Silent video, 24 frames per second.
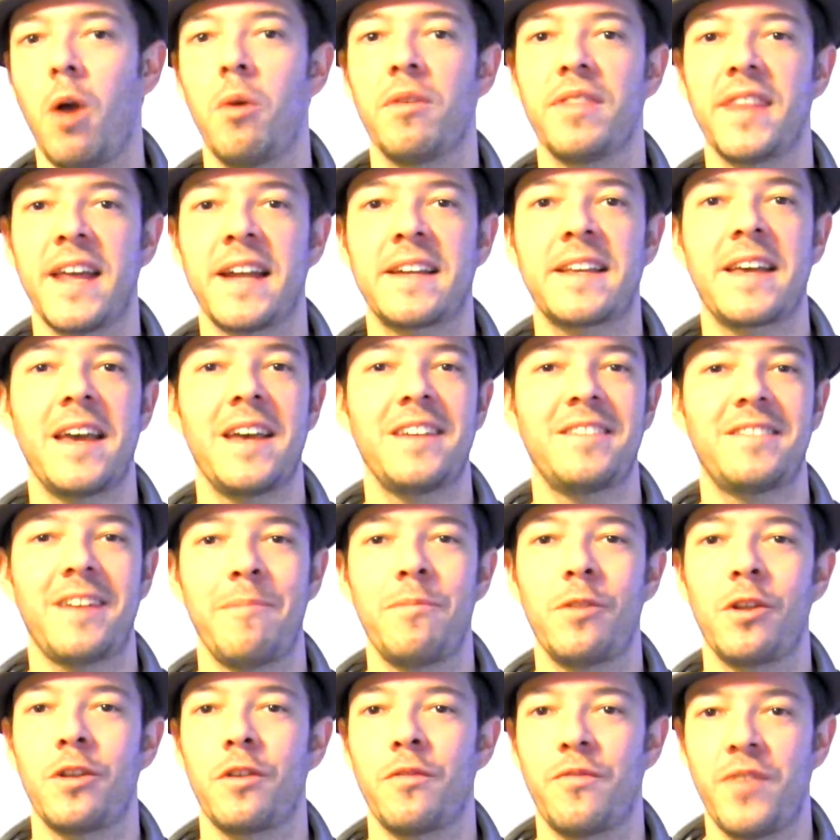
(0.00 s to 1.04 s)
Oh, in that case,
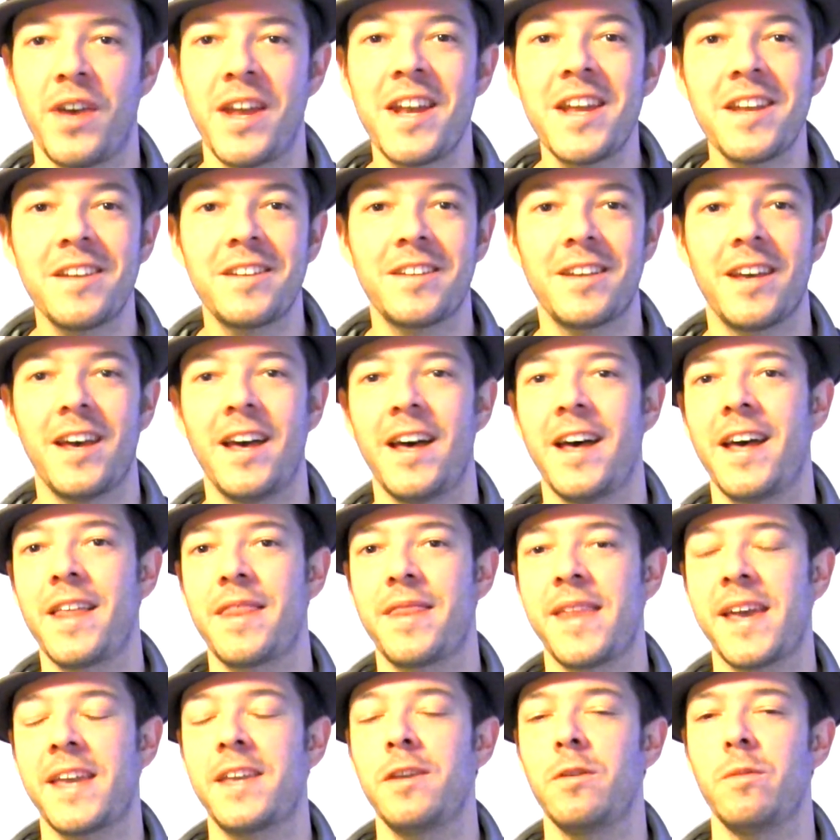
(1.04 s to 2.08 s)
I'm not offended.
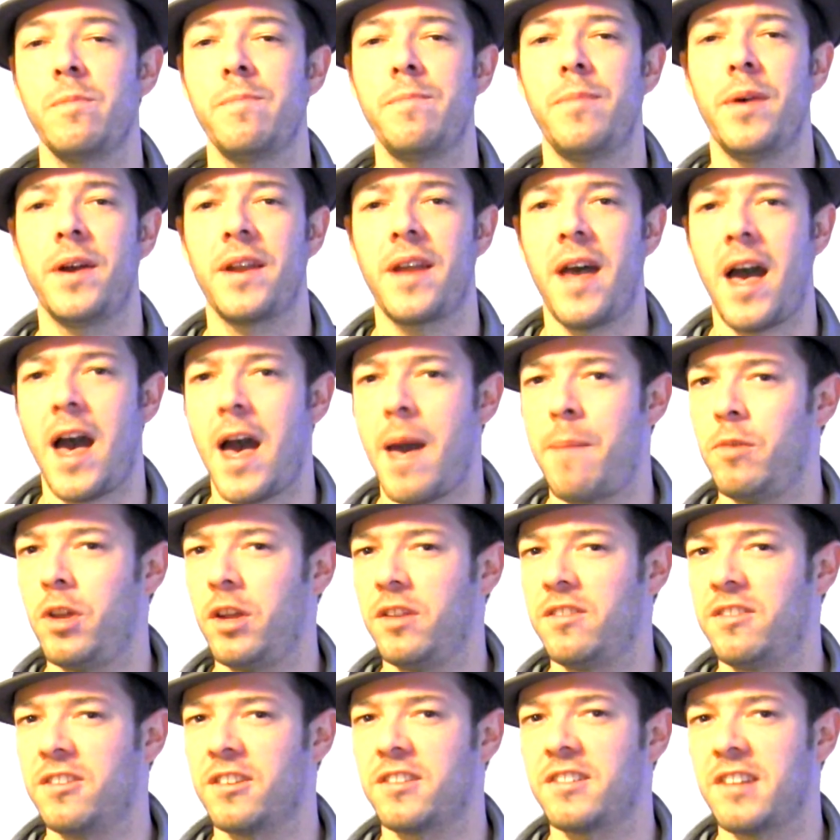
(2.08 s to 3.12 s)
Thank you, but I'm not